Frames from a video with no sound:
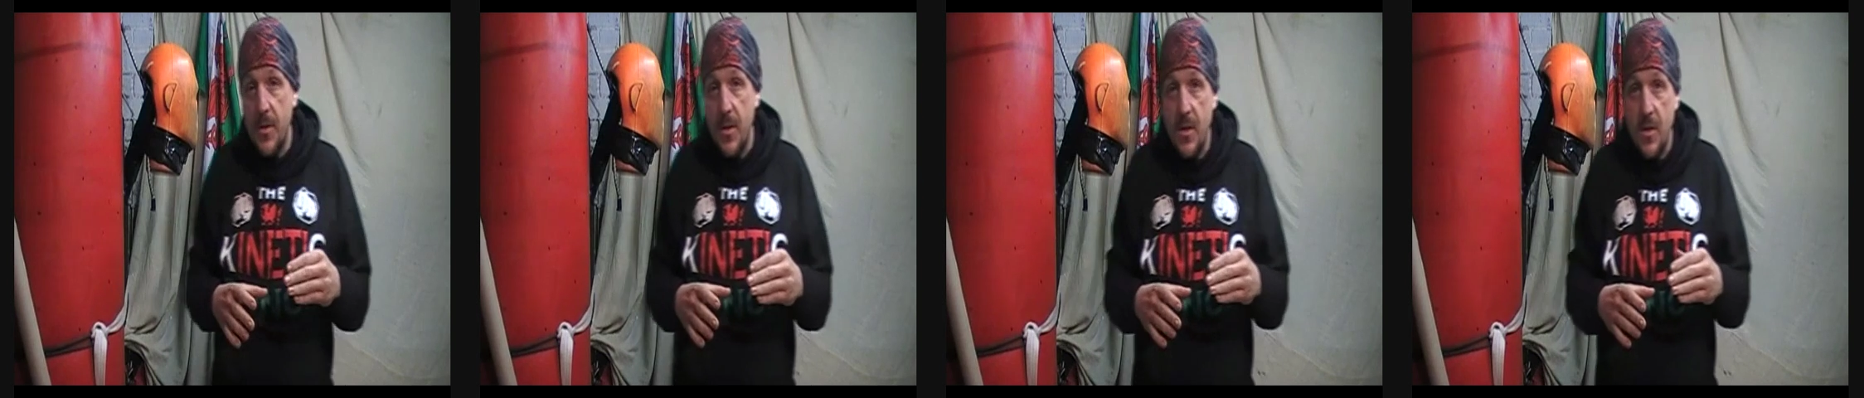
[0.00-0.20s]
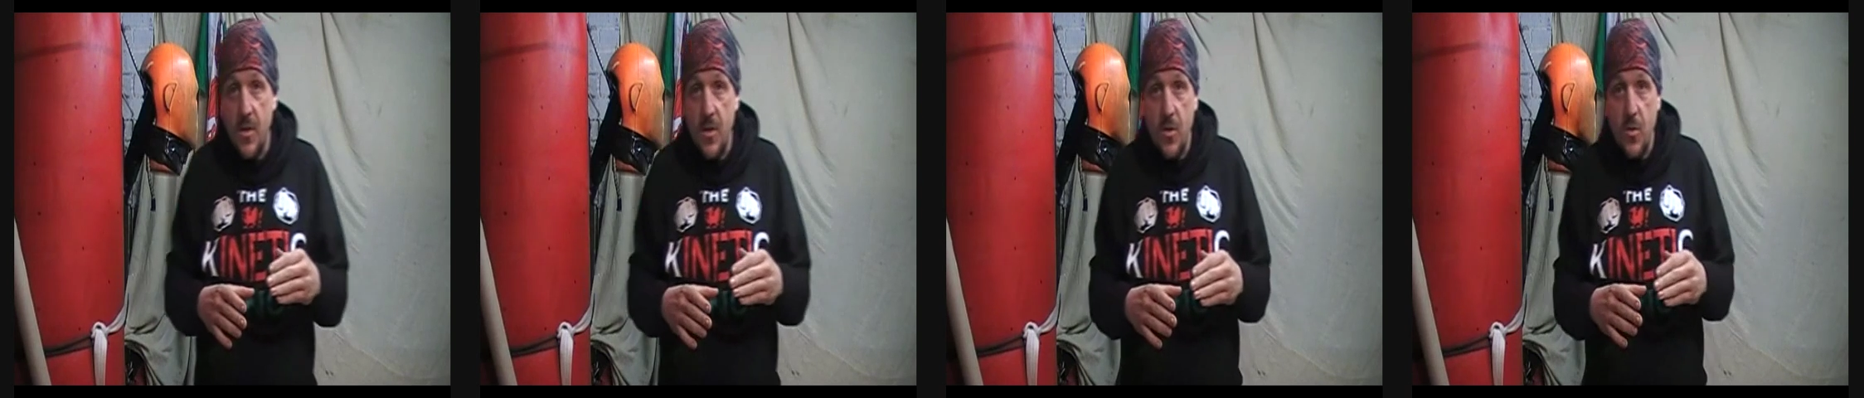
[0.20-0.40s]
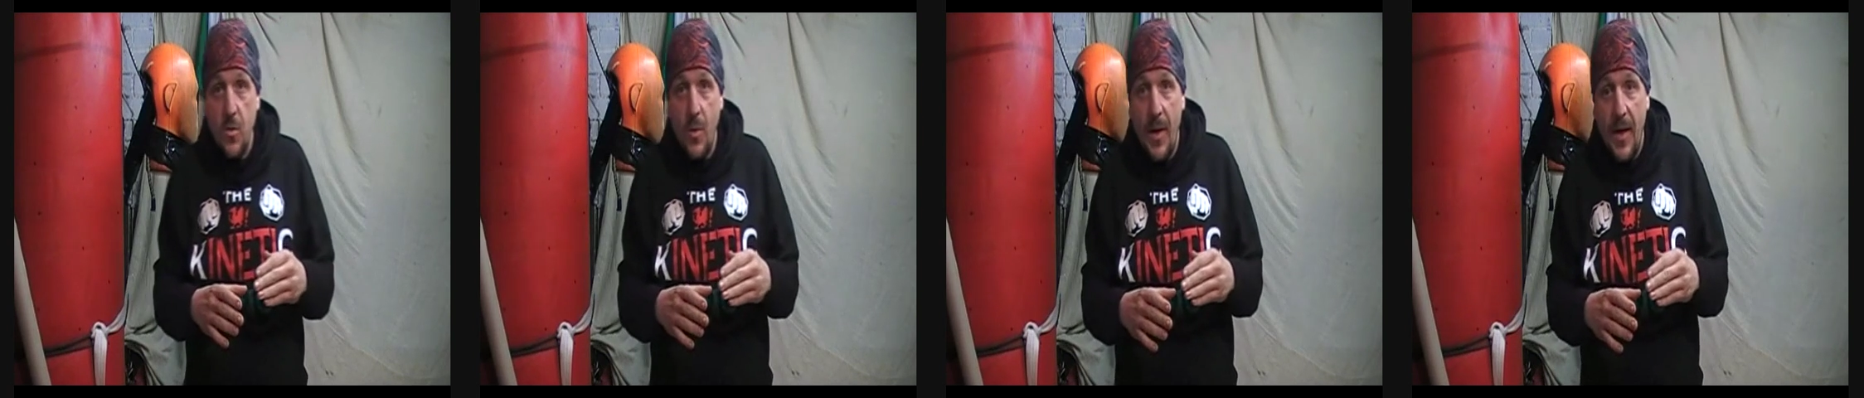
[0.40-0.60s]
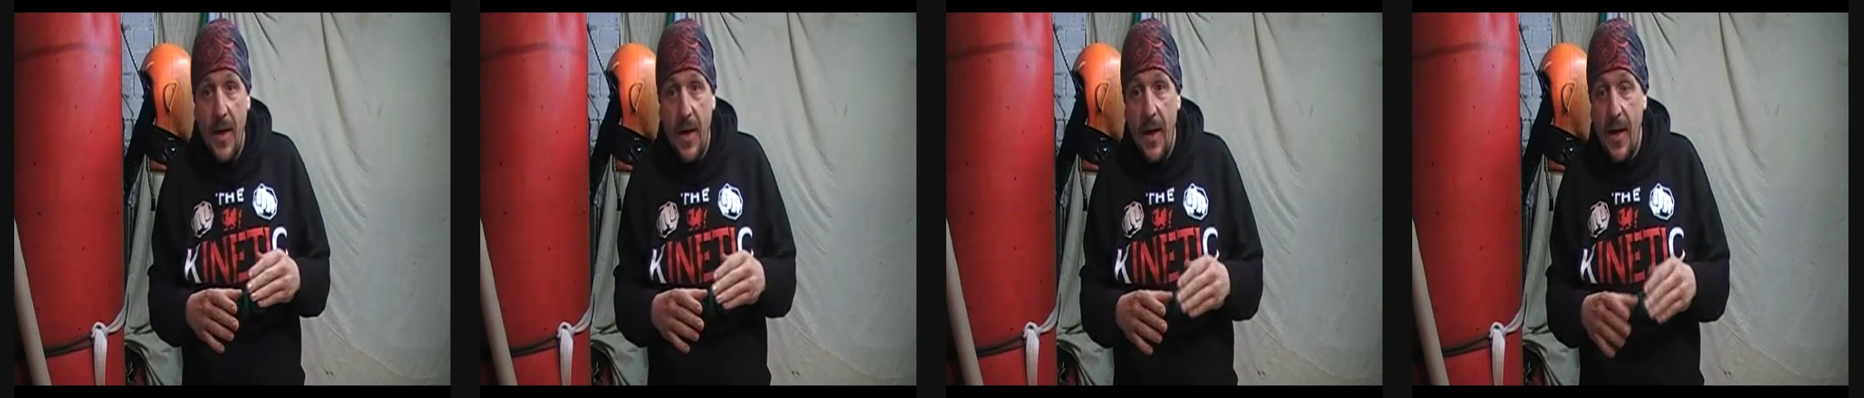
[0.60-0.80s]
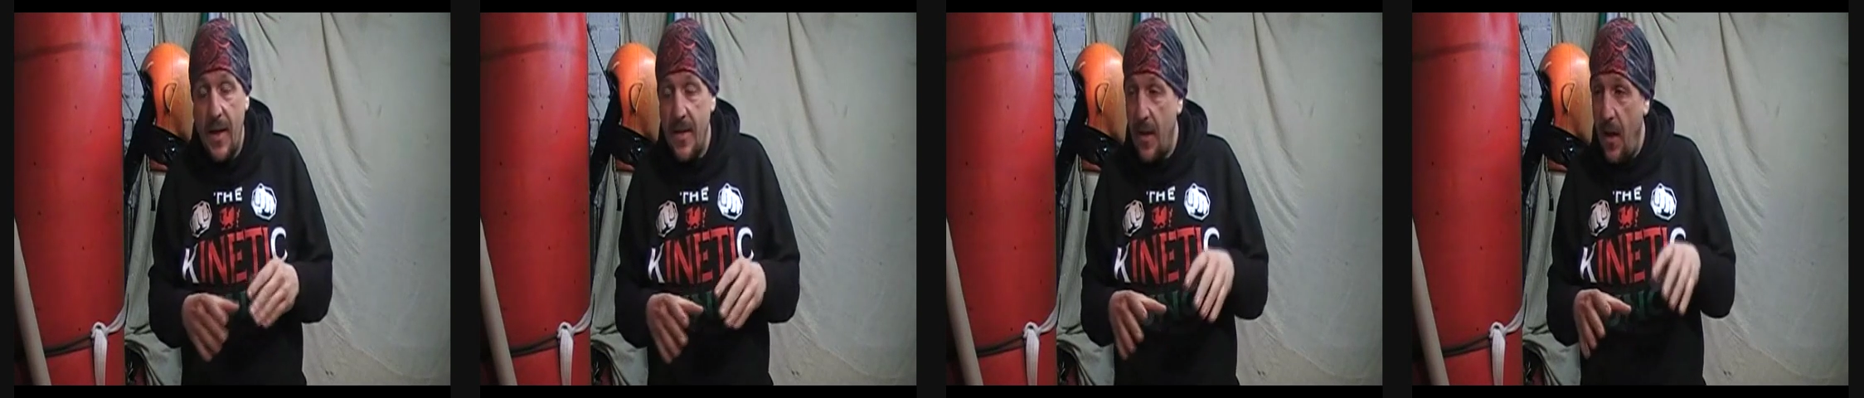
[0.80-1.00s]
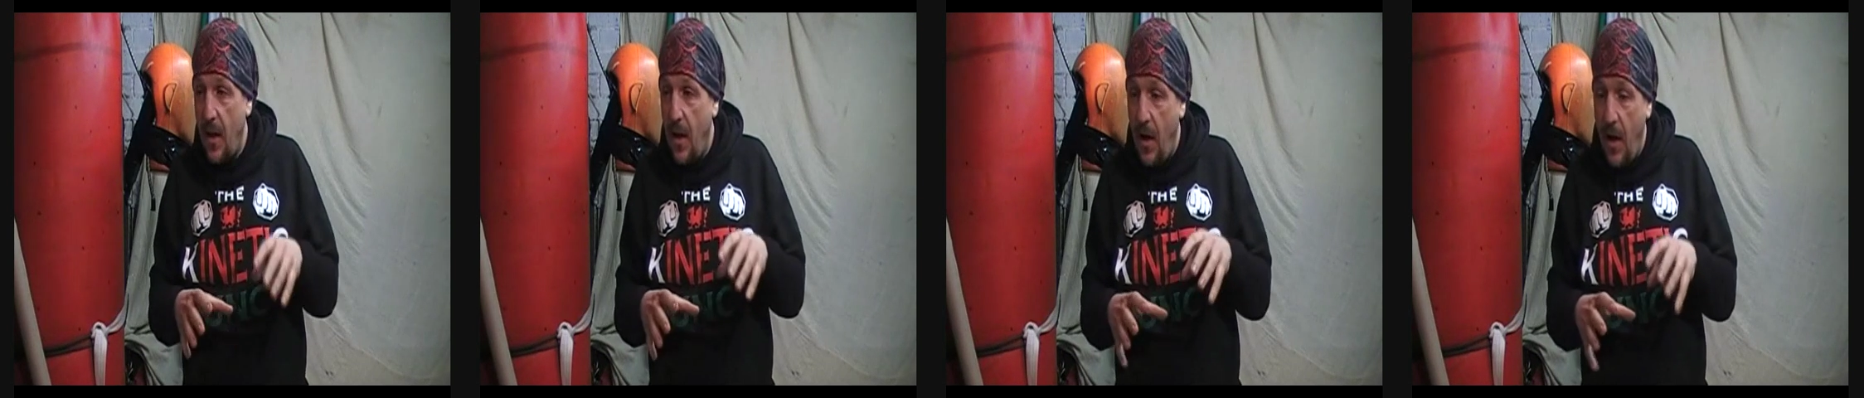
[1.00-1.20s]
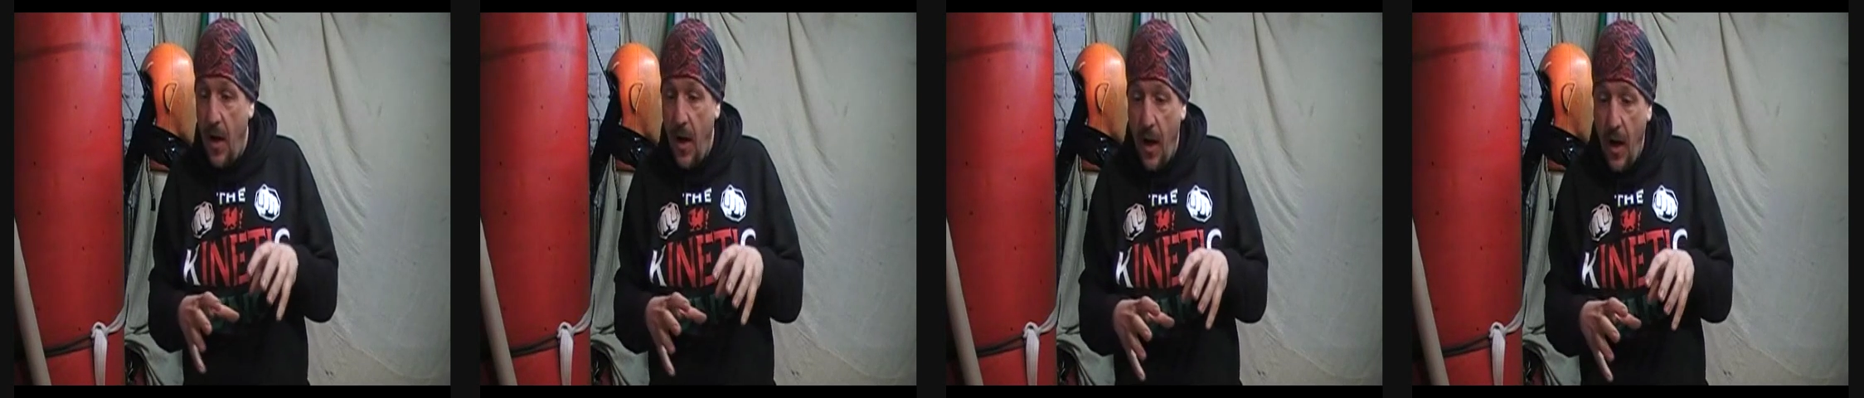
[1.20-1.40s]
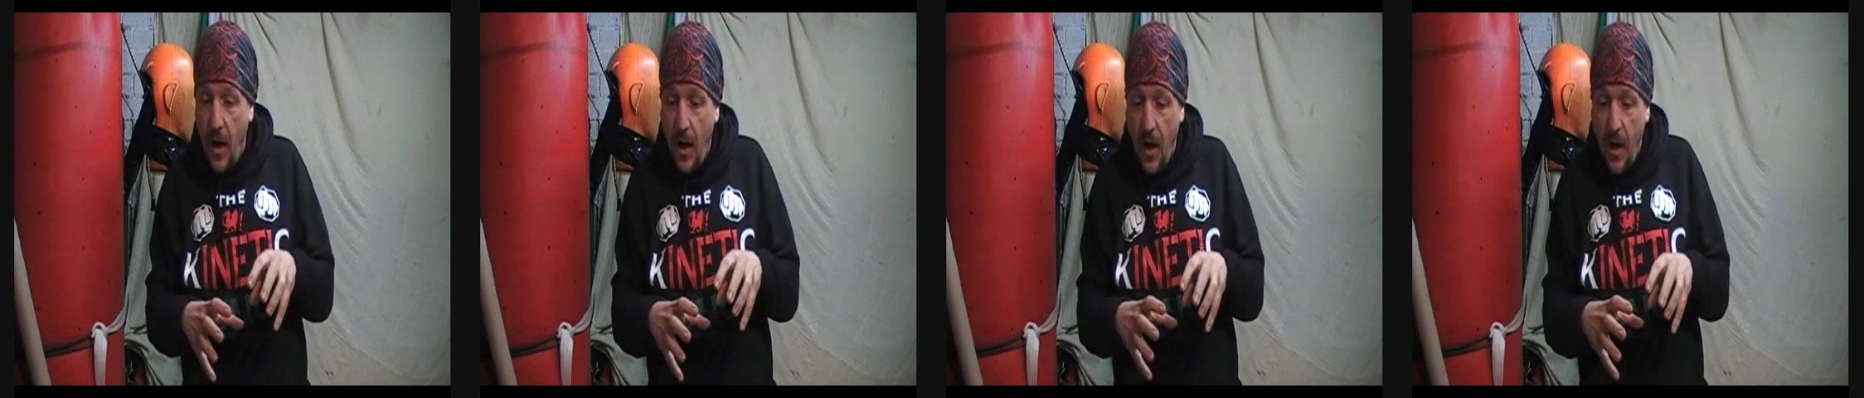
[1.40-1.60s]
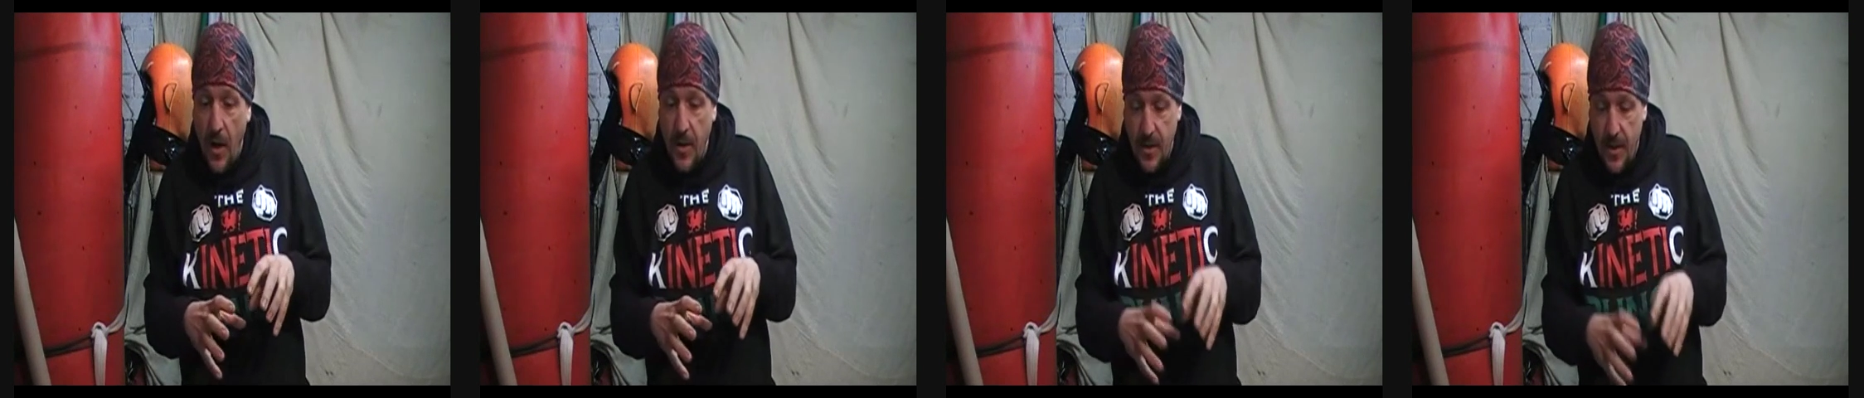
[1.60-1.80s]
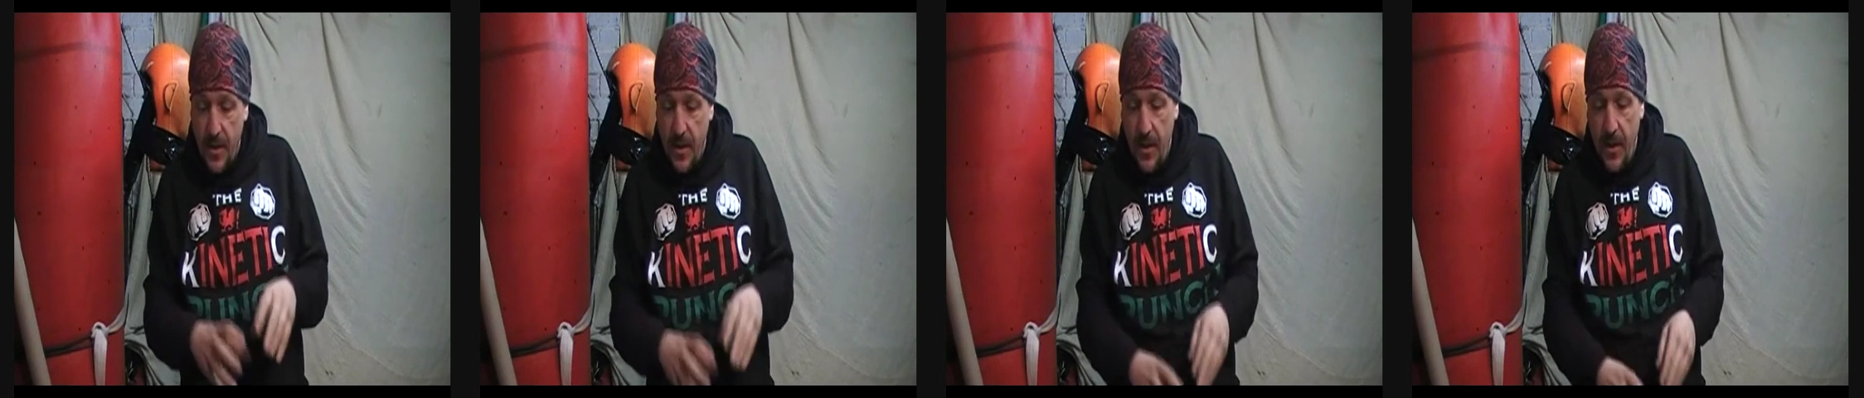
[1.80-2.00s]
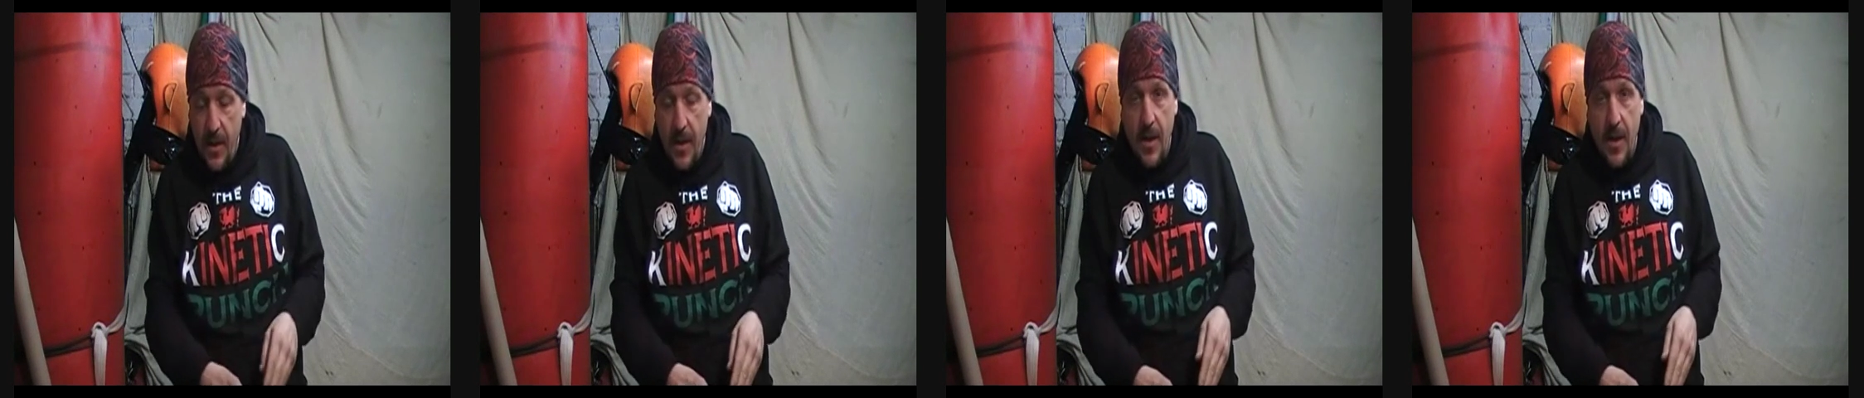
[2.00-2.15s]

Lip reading: it's swing, it's a lot harder